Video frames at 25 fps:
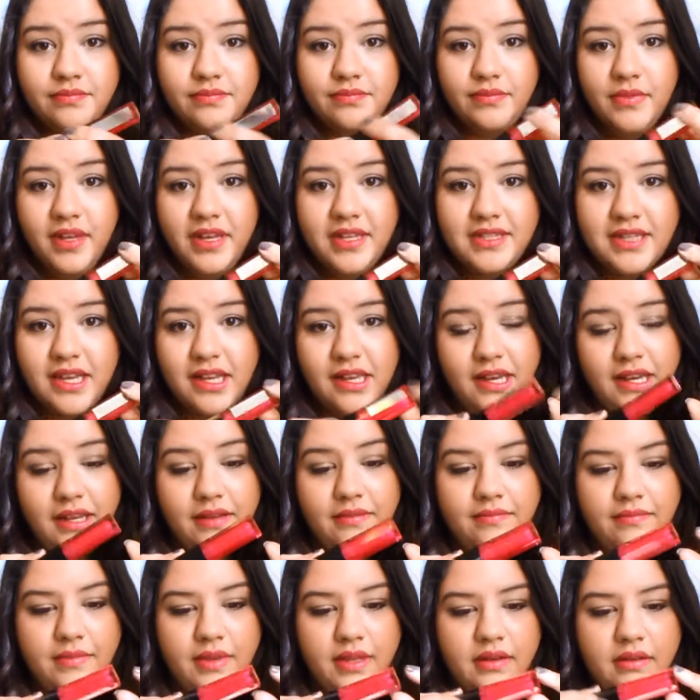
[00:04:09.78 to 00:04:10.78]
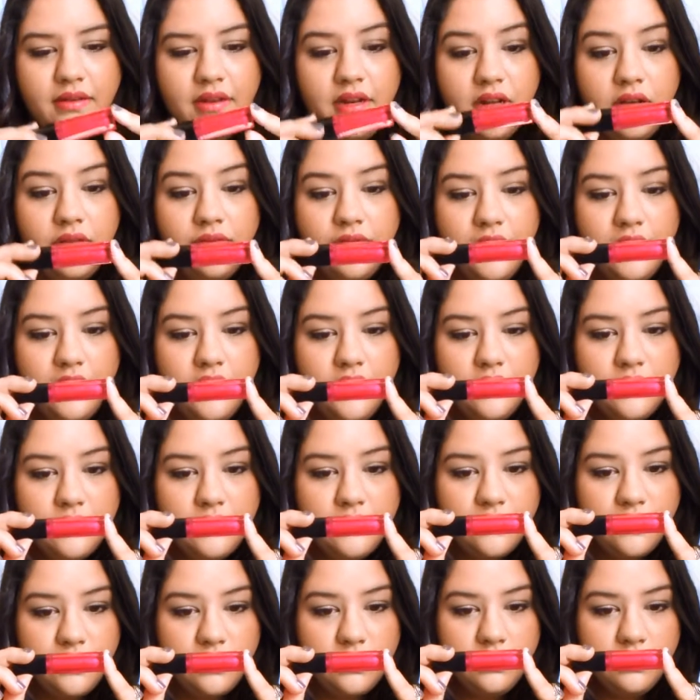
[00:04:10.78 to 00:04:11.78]
exciting and, you know, very
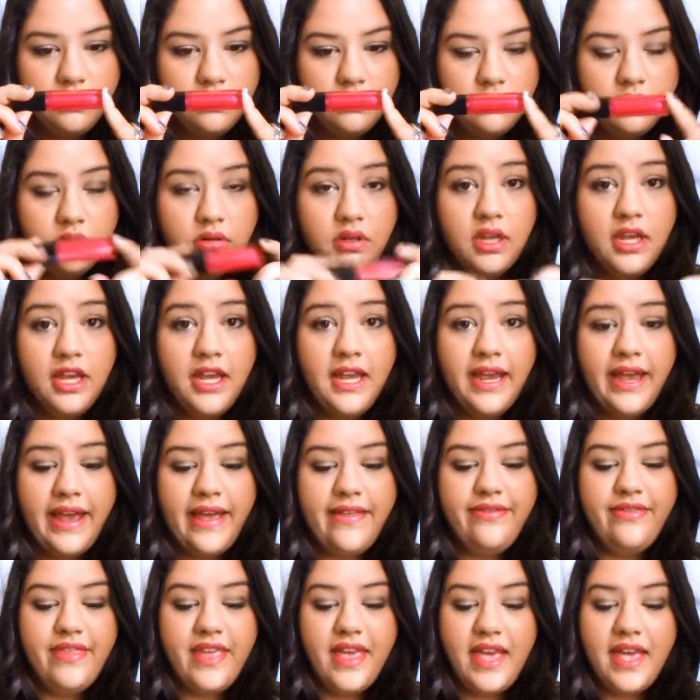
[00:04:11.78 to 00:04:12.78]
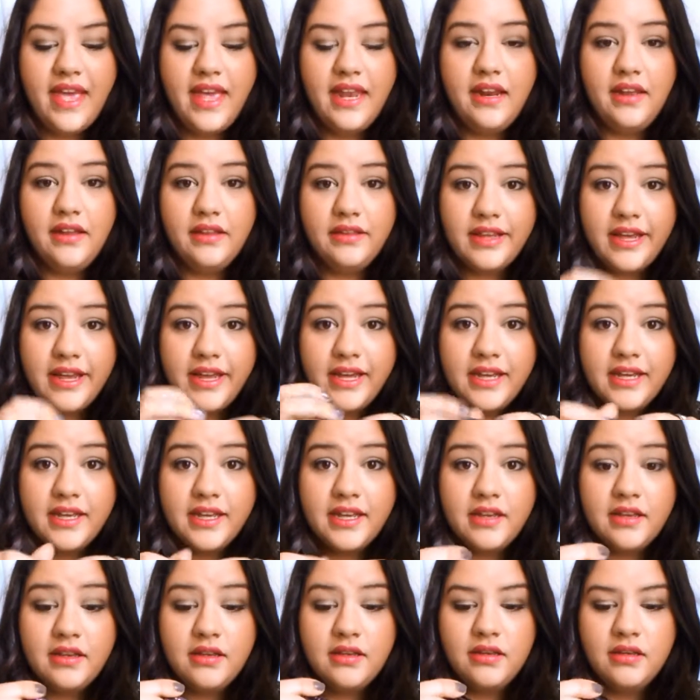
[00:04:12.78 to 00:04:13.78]
useful. And then like
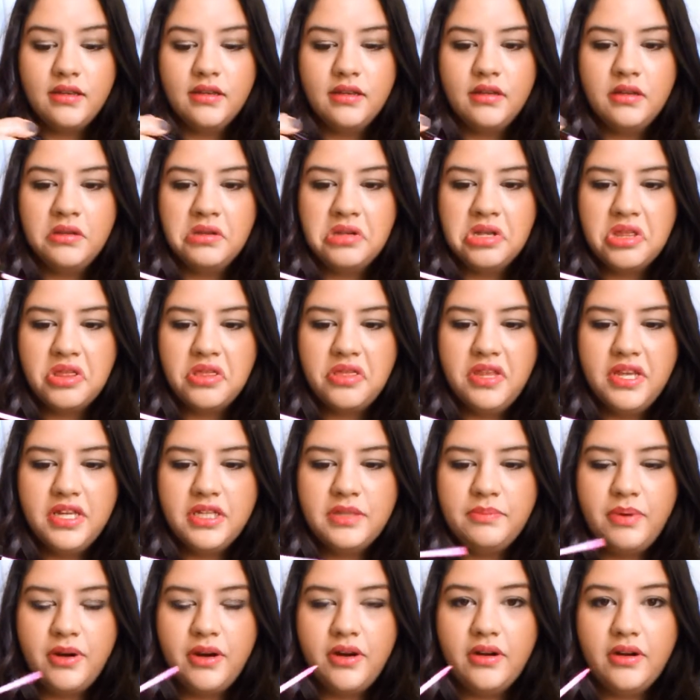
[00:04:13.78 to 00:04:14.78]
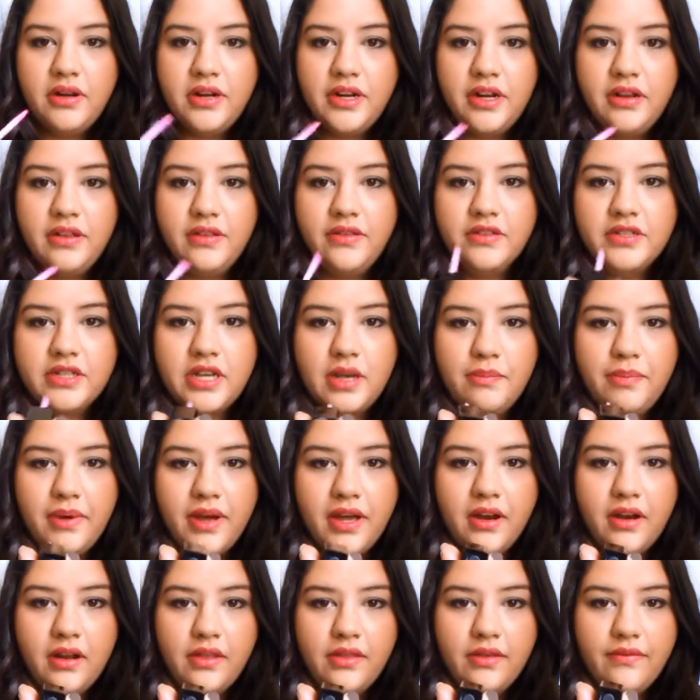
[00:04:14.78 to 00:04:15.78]
this part on here, there's like a
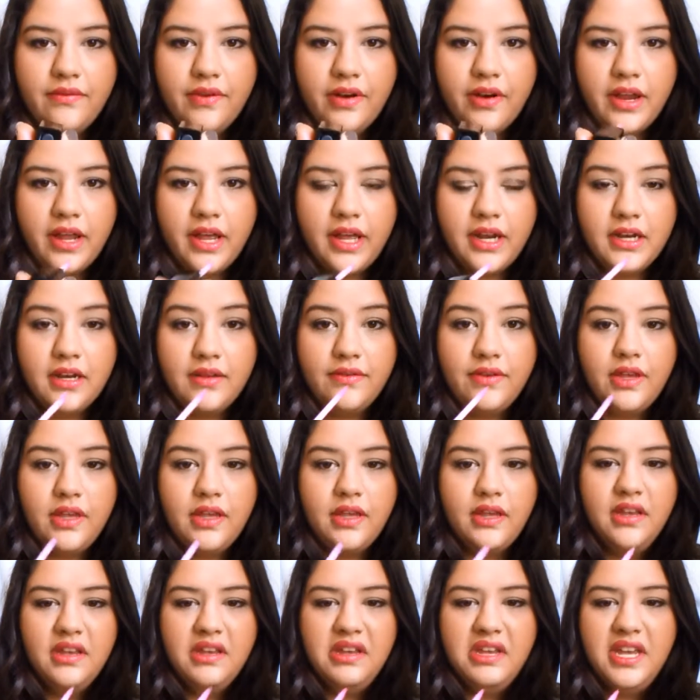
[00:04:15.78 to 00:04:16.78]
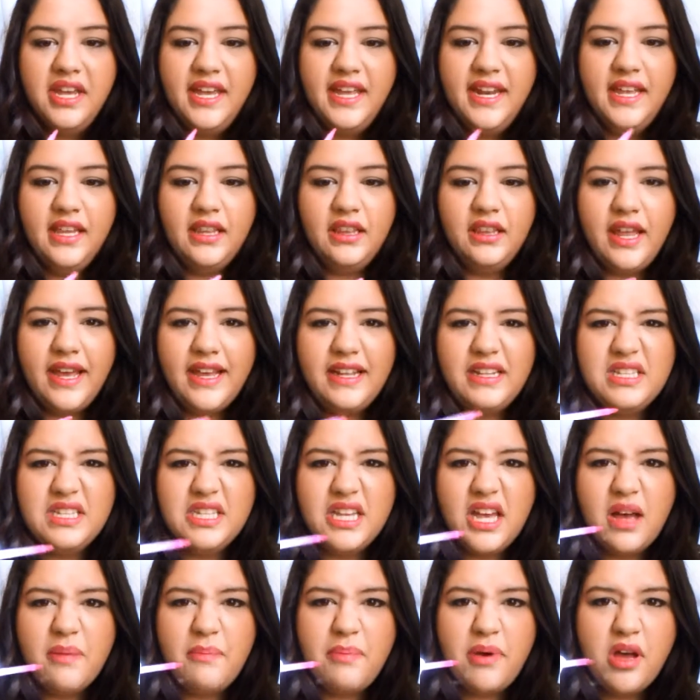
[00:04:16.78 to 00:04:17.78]
button on the very end of it, and it lights
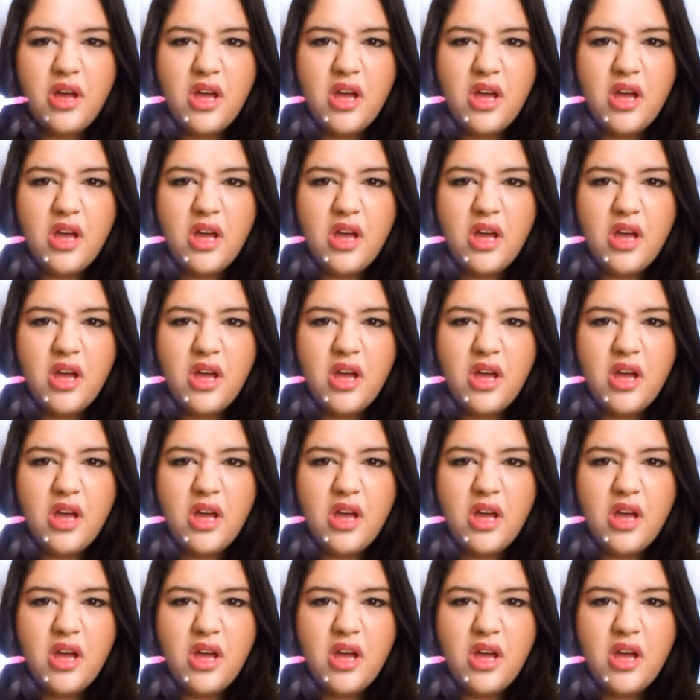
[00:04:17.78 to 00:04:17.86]
up.